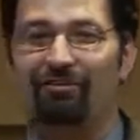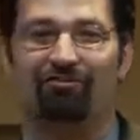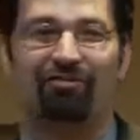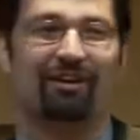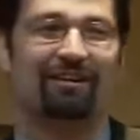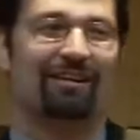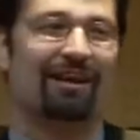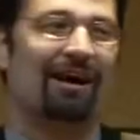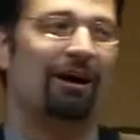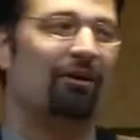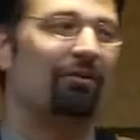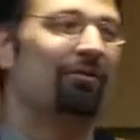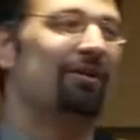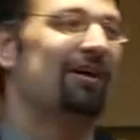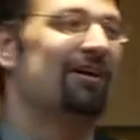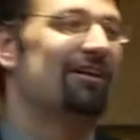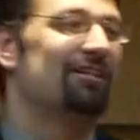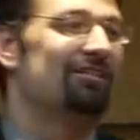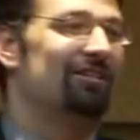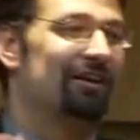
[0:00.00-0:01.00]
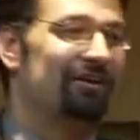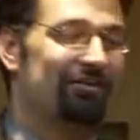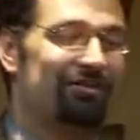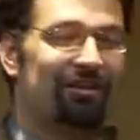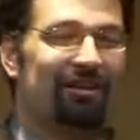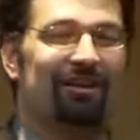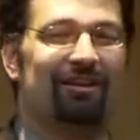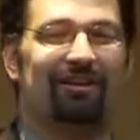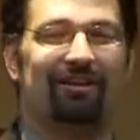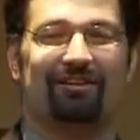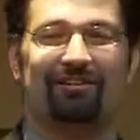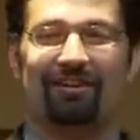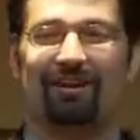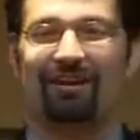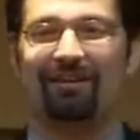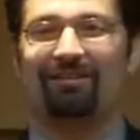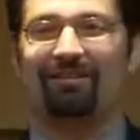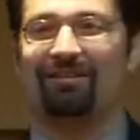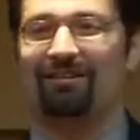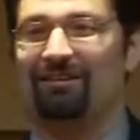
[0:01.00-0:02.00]
It's like now they're thinking
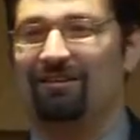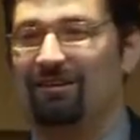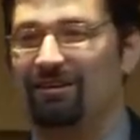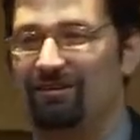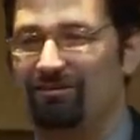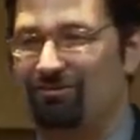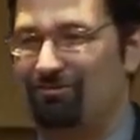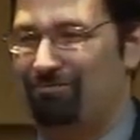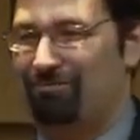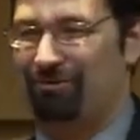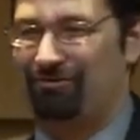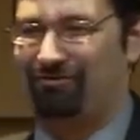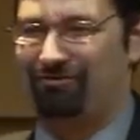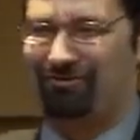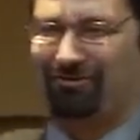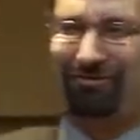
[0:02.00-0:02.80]
that this person